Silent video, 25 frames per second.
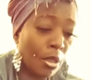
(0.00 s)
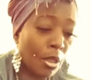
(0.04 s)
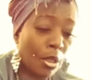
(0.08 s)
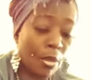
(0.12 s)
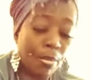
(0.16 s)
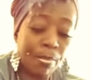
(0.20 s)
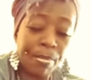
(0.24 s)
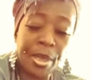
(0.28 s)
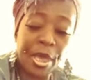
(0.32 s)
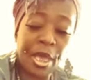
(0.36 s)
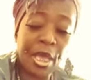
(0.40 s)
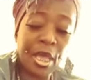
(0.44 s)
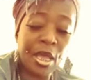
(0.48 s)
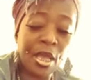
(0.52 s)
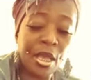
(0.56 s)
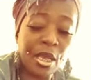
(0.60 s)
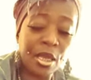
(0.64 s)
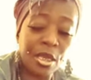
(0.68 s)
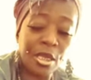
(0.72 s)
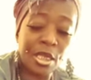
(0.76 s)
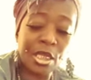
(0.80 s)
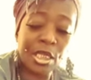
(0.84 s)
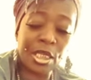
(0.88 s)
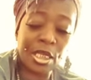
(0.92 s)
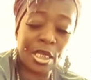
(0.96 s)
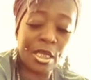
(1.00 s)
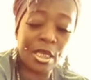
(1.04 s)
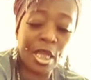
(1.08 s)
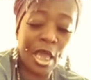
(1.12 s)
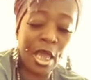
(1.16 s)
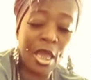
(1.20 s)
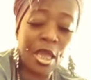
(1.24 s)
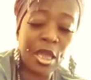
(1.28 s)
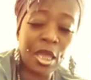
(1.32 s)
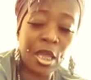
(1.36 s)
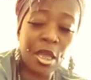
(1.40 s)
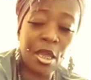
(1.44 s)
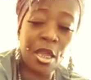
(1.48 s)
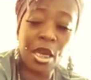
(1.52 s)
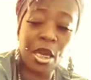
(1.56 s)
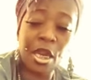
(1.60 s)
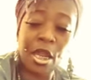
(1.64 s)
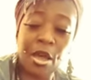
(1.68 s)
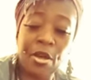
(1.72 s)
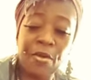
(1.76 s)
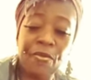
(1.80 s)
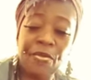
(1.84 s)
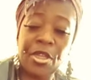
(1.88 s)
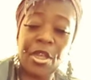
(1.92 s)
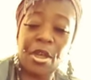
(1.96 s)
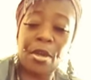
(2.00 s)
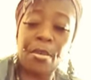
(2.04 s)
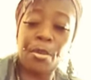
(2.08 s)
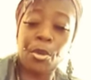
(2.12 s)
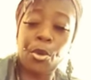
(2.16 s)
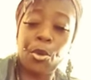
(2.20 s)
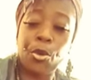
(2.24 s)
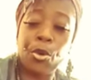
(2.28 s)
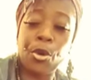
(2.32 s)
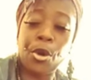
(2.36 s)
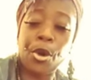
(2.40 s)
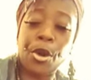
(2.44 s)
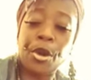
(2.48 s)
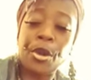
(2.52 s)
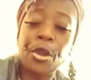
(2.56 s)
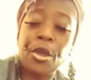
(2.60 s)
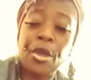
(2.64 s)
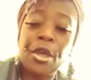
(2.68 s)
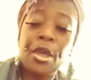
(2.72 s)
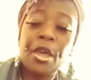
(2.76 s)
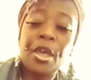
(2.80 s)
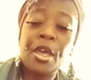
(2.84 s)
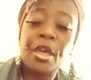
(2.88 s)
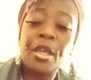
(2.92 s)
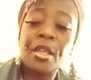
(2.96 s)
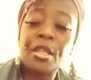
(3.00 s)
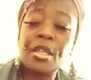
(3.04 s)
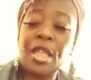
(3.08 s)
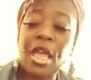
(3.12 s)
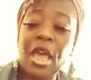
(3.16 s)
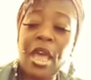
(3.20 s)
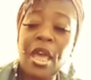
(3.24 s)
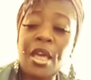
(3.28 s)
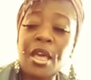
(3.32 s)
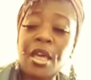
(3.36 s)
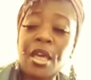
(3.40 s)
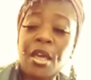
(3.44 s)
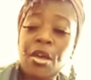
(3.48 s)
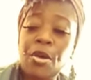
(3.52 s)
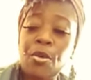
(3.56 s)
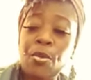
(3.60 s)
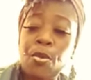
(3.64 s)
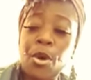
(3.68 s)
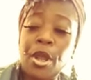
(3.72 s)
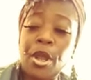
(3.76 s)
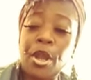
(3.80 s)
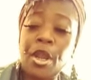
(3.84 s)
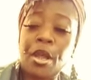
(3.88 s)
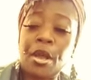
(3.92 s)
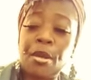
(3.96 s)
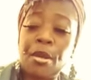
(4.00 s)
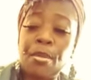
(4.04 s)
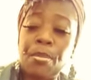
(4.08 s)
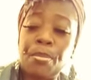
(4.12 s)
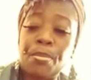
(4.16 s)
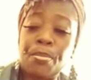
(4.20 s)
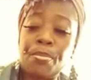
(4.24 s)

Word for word: because they could love them or they could want to